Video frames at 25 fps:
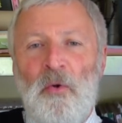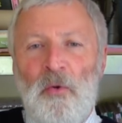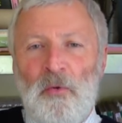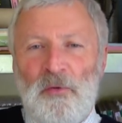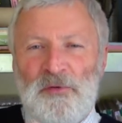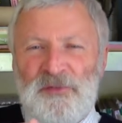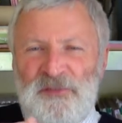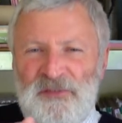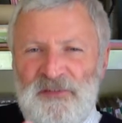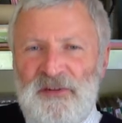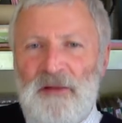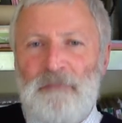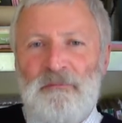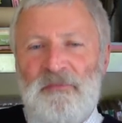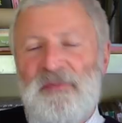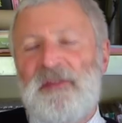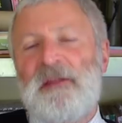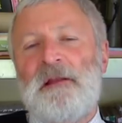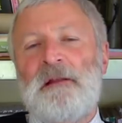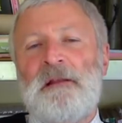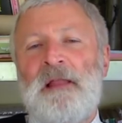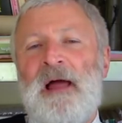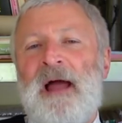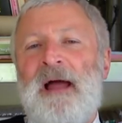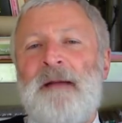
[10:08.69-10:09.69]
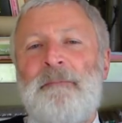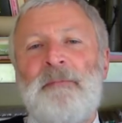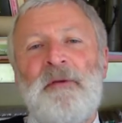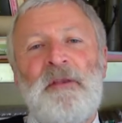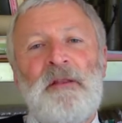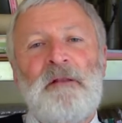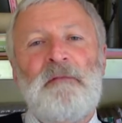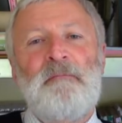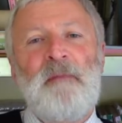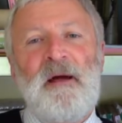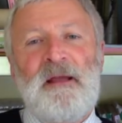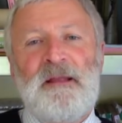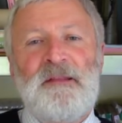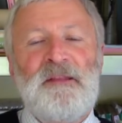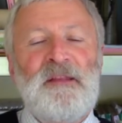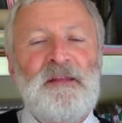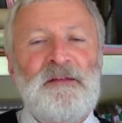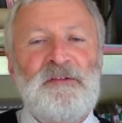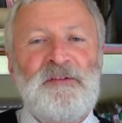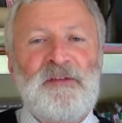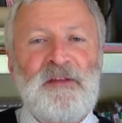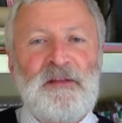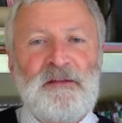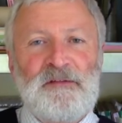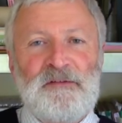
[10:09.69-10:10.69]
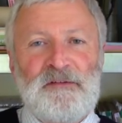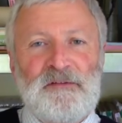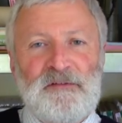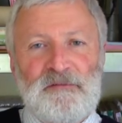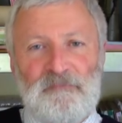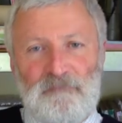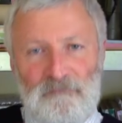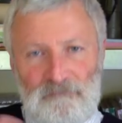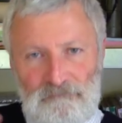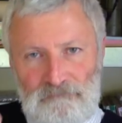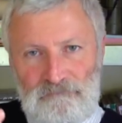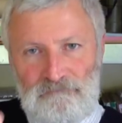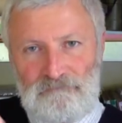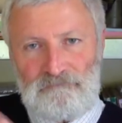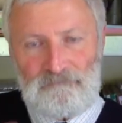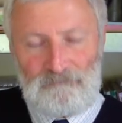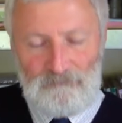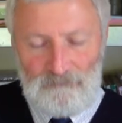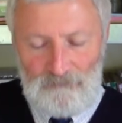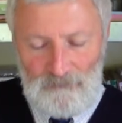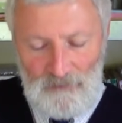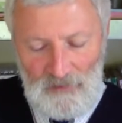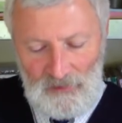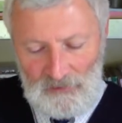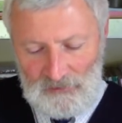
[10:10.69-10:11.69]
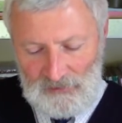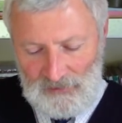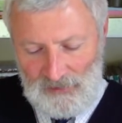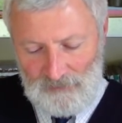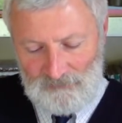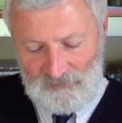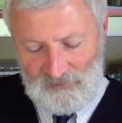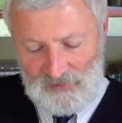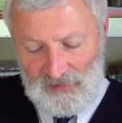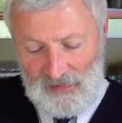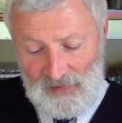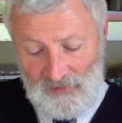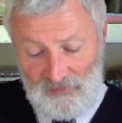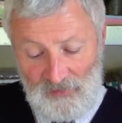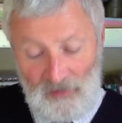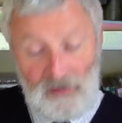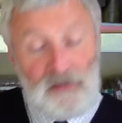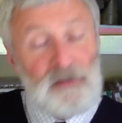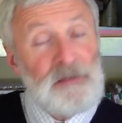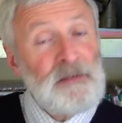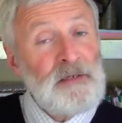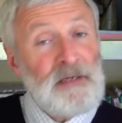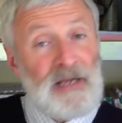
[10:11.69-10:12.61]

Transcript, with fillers: or something will happen or make these things come together.